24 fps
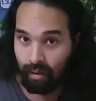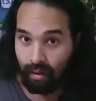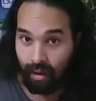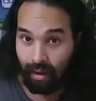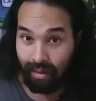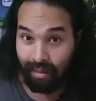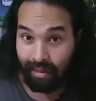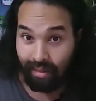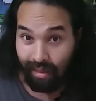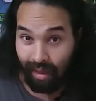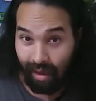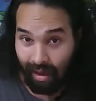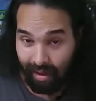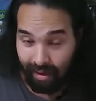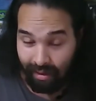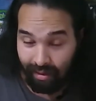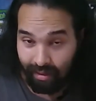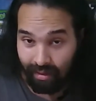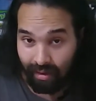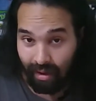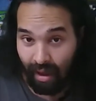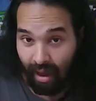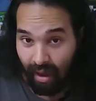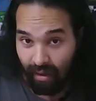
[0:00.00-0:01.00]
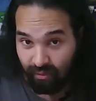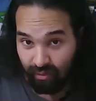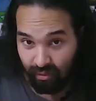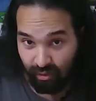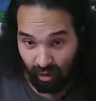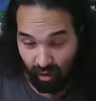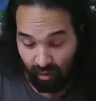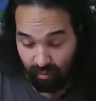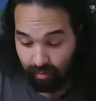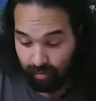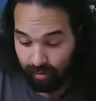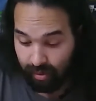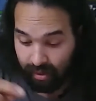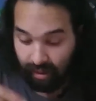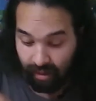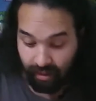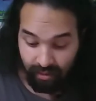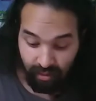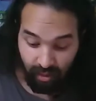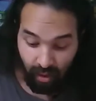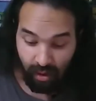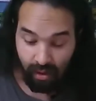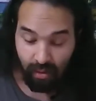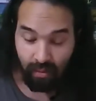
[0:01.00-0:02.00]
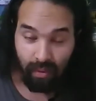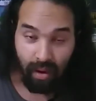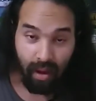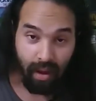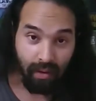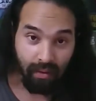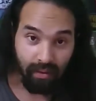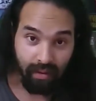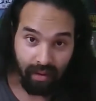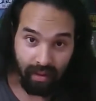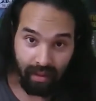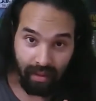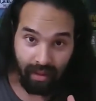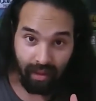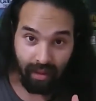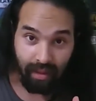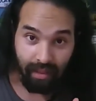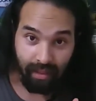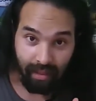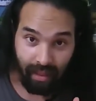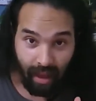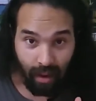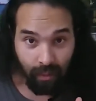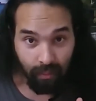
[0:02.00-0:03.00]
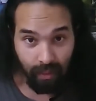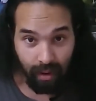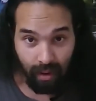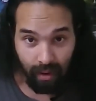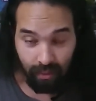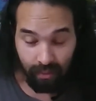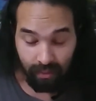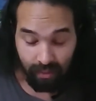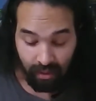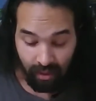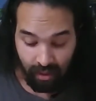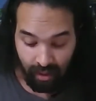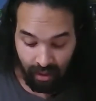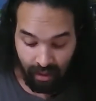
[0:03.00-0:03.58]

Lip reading: And then, after everybody has gone around in that round,